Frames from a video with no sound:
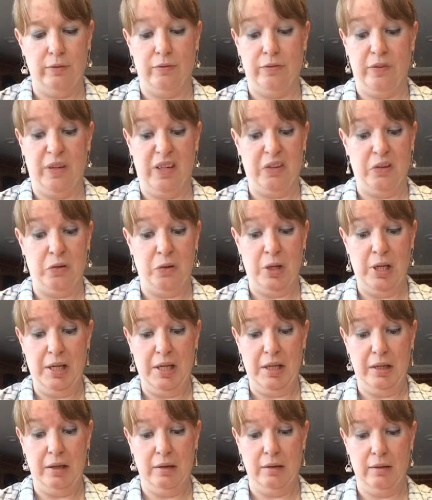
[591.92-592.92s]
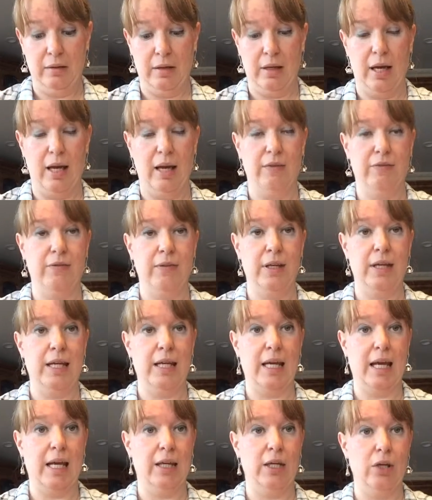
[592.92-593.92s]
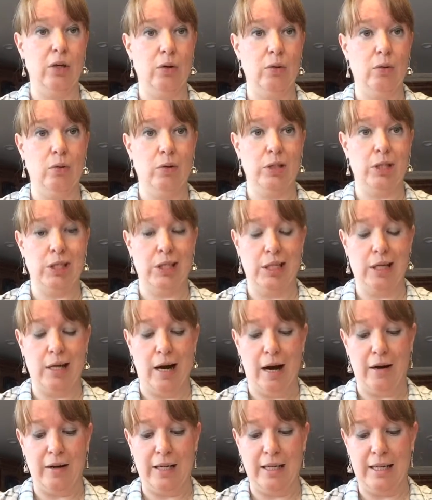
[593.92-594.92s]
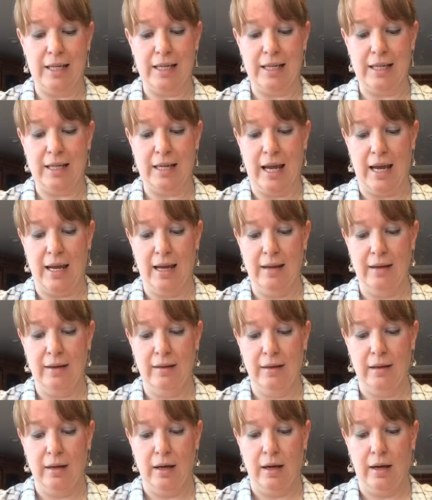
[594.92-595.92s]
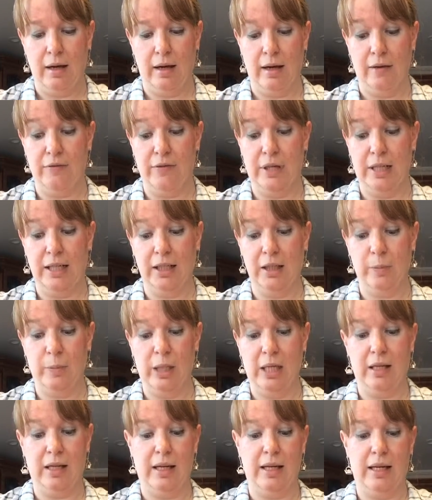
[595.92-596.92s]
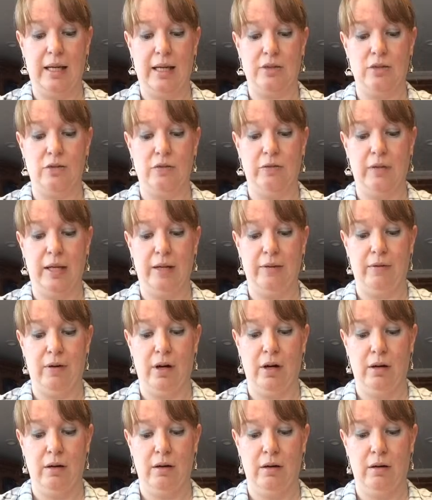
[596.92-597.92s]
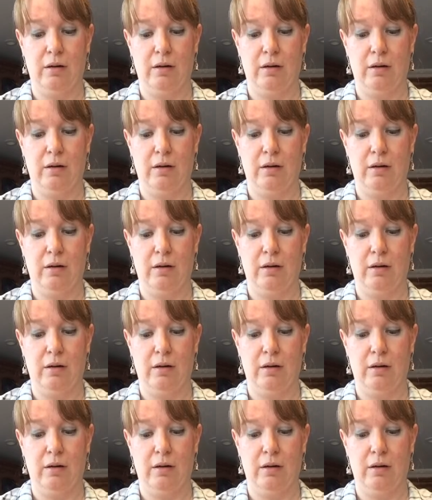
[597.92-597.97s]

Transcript: Fenugreek, F E N U G R E E K, uh, vanilla bean and natural flavor.